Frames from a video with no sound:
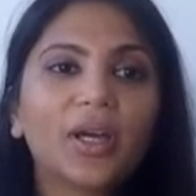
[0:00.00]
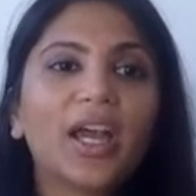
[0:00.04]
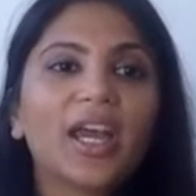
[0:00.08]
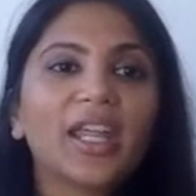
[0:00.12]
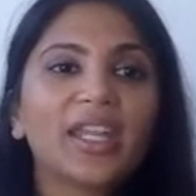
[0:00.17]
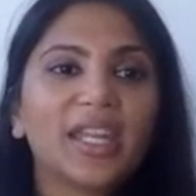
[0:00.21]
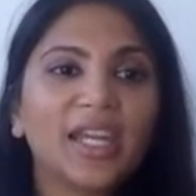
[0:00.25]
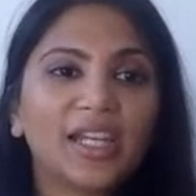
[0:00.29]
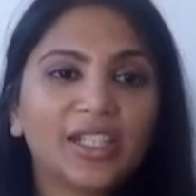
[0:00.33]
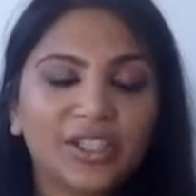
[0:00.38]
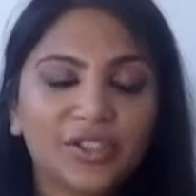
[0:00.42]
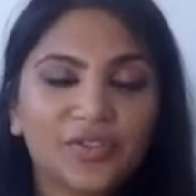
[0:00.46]

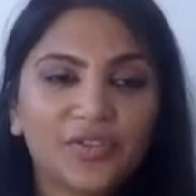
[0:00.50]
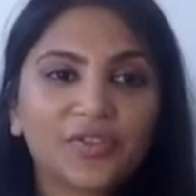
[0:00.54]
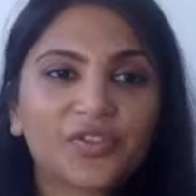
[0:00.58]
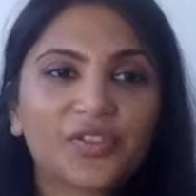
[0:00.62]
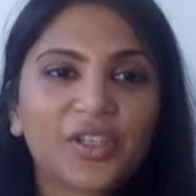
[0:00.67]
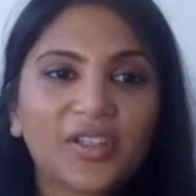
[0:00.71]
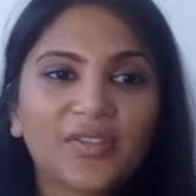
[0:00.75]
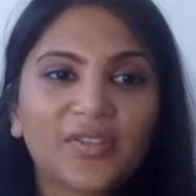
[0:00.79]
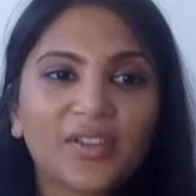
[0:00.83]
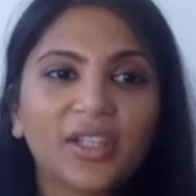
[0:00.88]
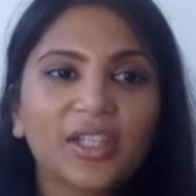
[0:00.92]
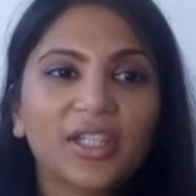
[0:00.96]
and now you've
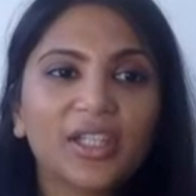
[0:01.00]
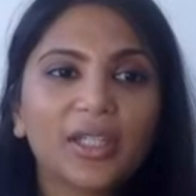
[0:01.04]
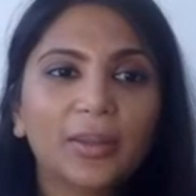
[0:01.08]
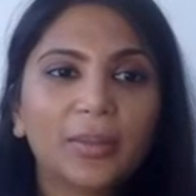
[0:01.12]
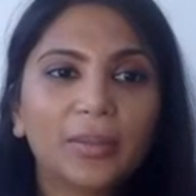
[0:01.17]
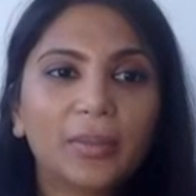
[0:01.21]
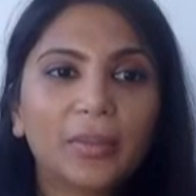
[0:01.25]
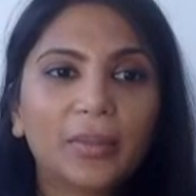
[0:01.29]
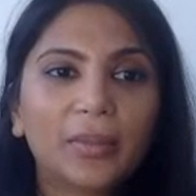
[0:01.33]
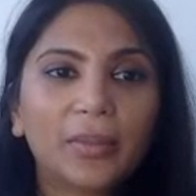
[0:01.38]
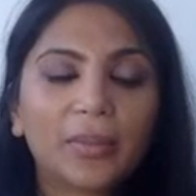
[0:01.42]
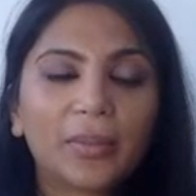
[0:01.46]
given
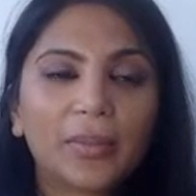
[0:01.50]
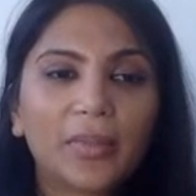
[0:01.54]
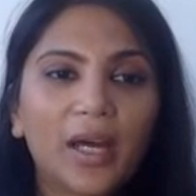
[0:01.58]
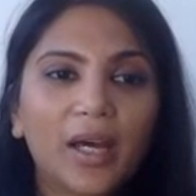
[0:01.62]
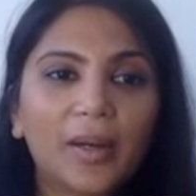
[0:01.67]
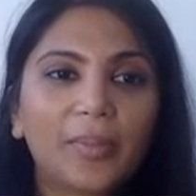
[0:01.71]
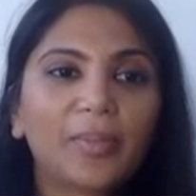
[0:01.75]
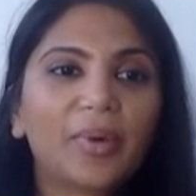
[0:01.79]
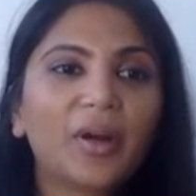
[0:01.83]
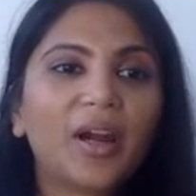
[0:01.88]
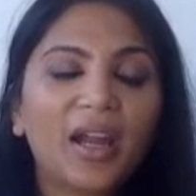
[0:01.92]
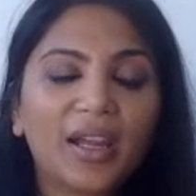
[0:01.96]
them
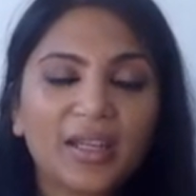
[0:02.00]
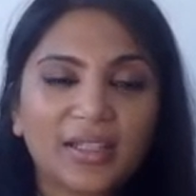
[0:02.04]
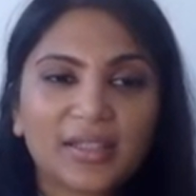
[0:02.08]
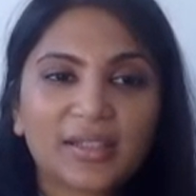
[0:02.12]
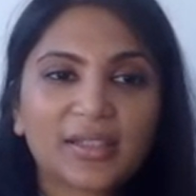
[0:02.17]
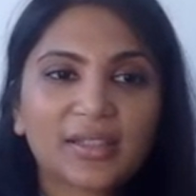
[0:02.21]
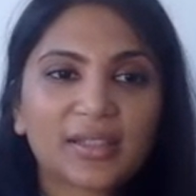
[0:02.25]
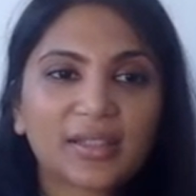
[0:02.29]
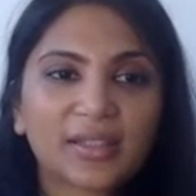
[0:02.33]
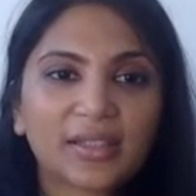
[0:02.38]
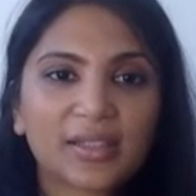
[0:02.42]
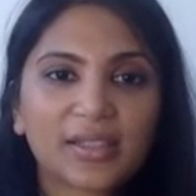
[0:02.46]
a
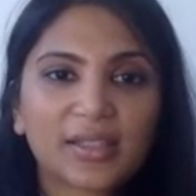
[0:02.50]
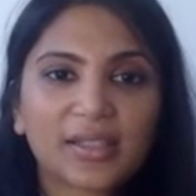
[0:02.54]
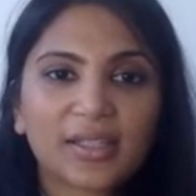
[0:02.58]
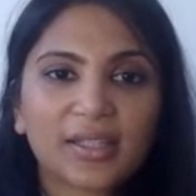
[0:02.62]
price